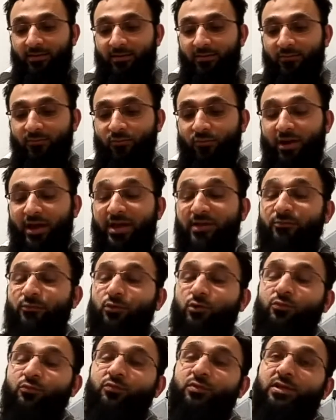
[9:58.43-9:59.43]
Why
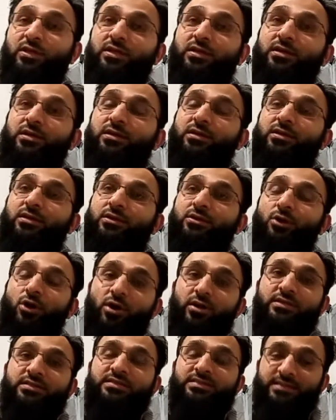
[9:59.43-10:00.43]
would we
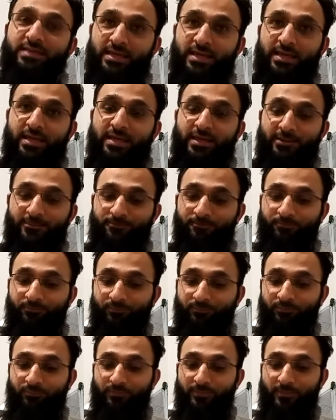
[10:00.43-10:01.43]
not say
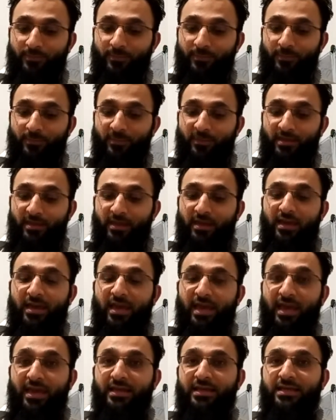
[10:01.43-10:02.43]

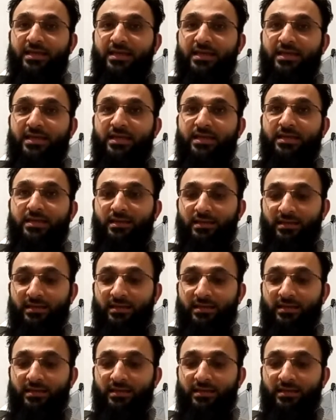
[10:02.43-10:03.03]
Andy